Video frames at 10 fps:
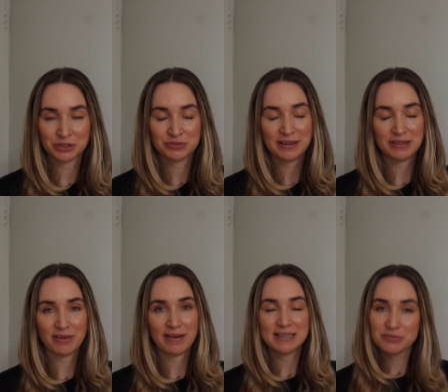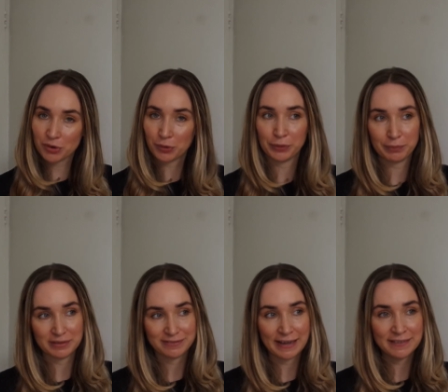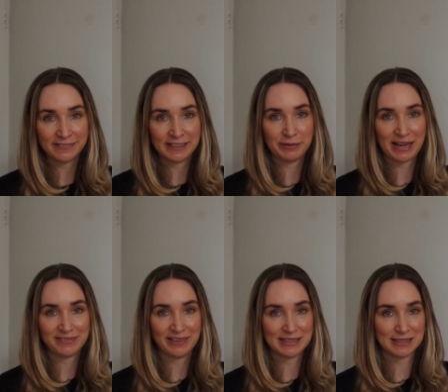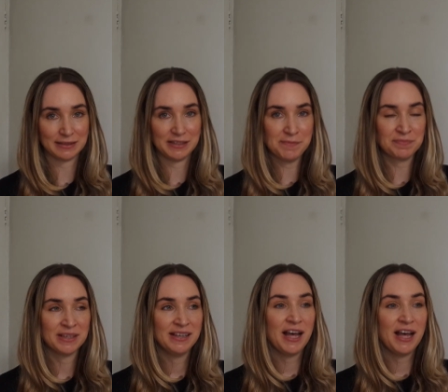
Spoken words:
So it's very difficult, but thankfully we have FaceTime.